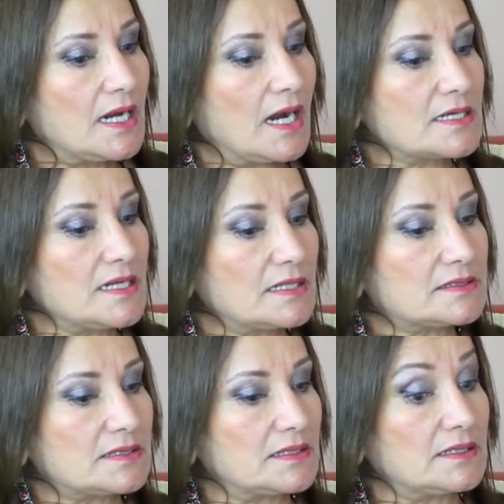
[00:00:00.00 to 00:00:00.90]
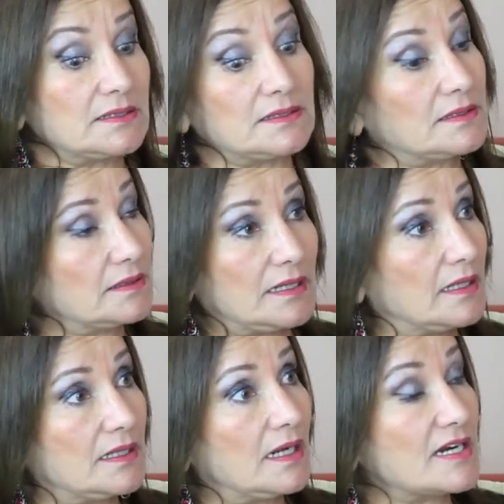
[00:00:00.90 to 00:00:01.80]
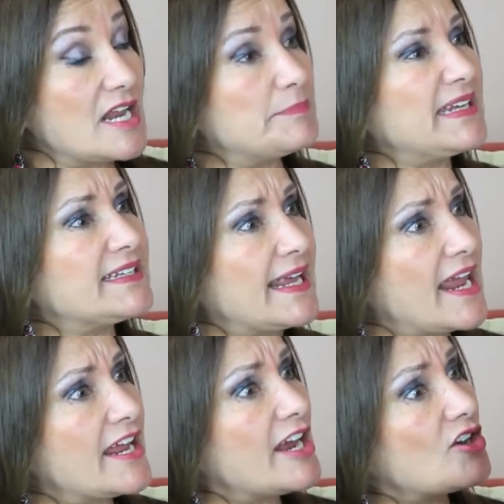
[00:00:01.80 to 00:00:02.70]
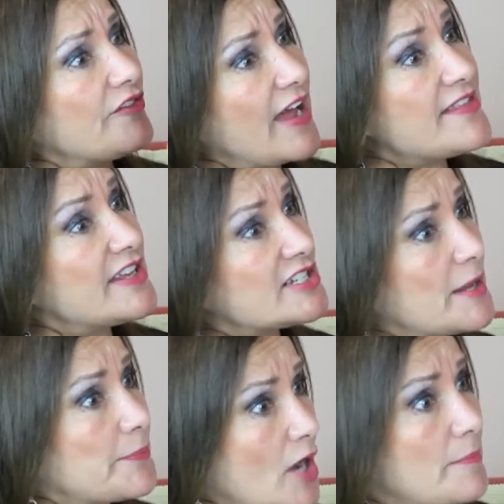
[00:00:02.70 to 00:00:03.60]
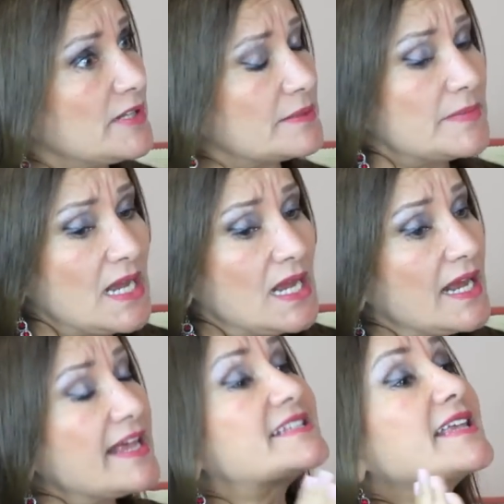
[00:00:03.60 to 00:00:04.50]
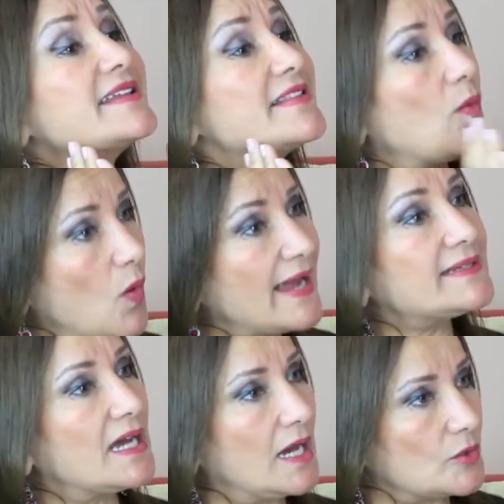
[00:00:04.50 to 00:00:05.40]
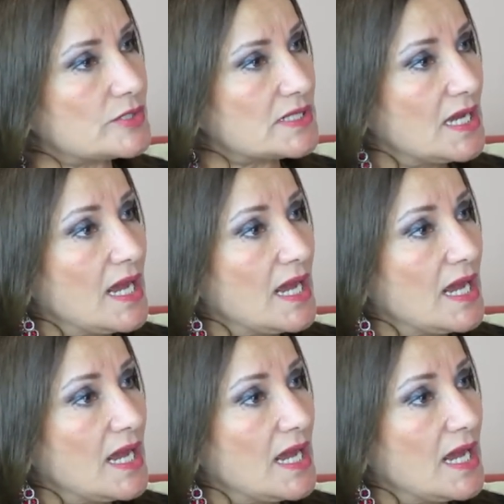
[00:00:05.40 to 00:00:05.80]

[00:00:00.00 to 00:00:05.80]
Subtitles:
are not being taken care of, and there is a problem. It's in the White House.